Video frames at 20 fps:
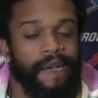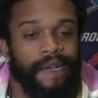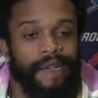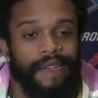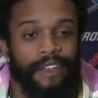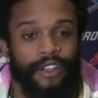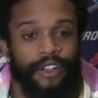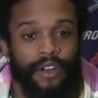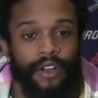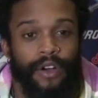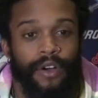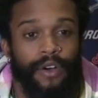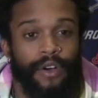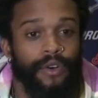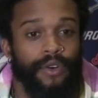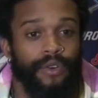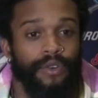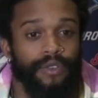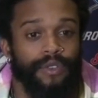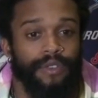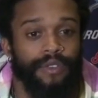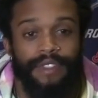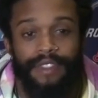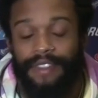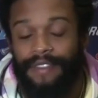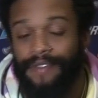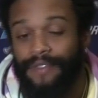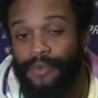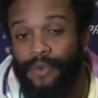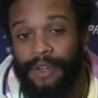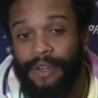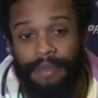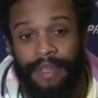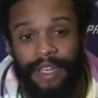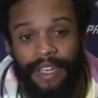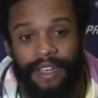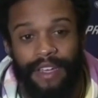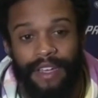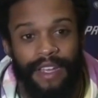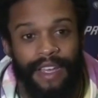you know, the whole you want to
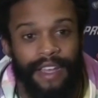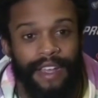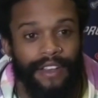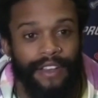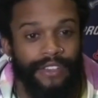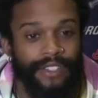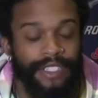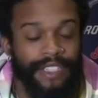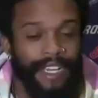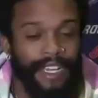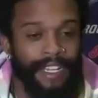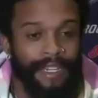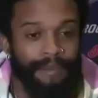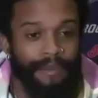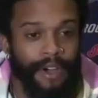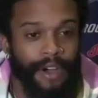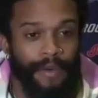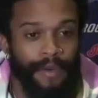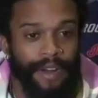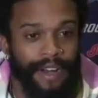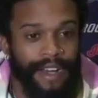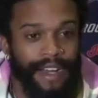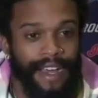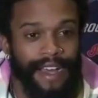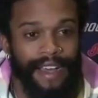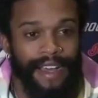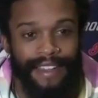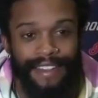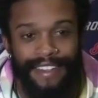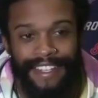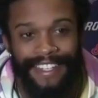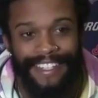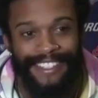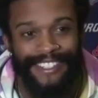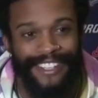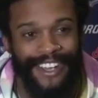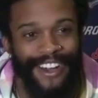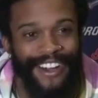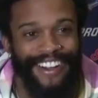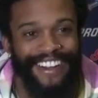be a good hitter, you just gotta hit the ball where it's not.
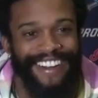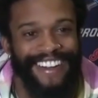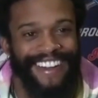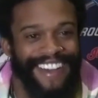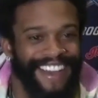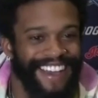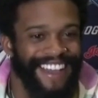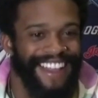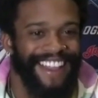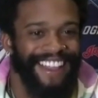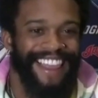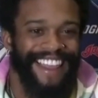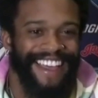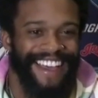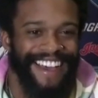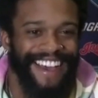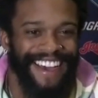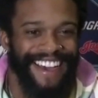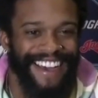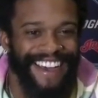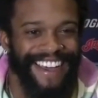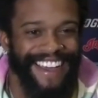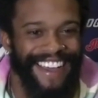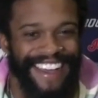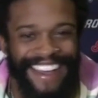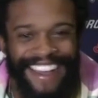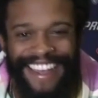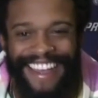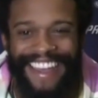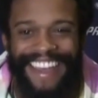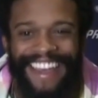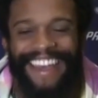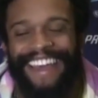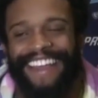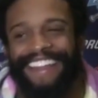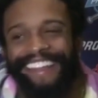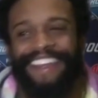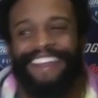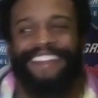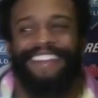So uh, I
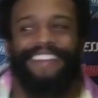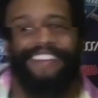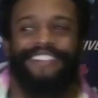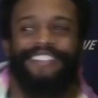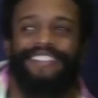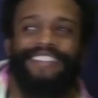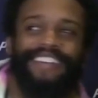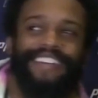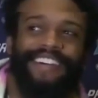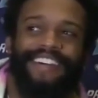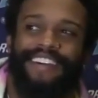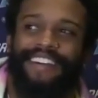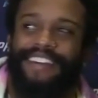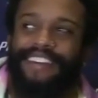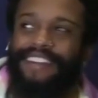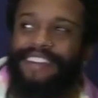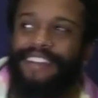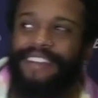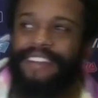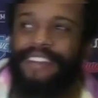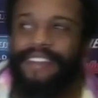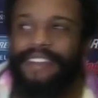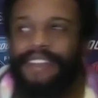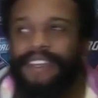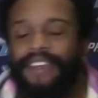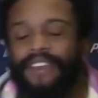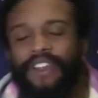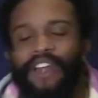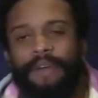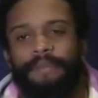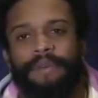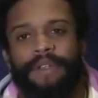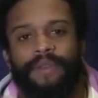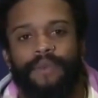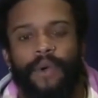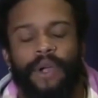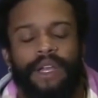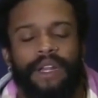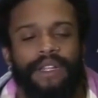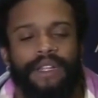think there's. Uh, Yeah, I've been
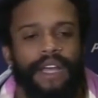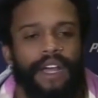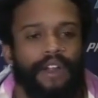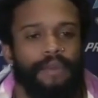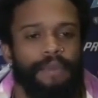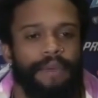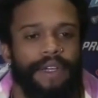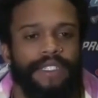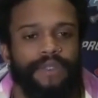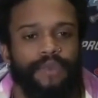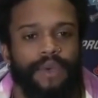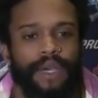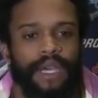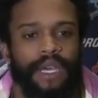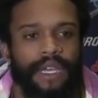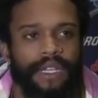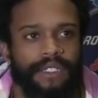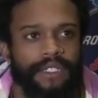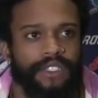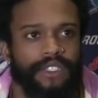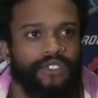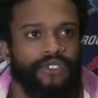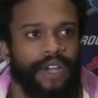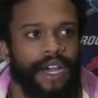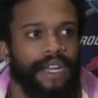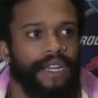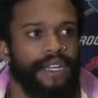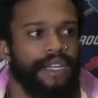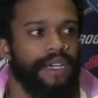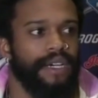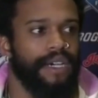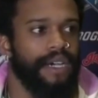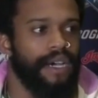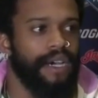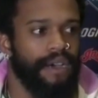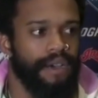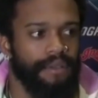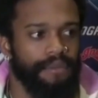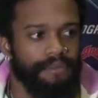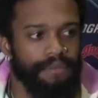working a lot on my swing, just trying to, uh,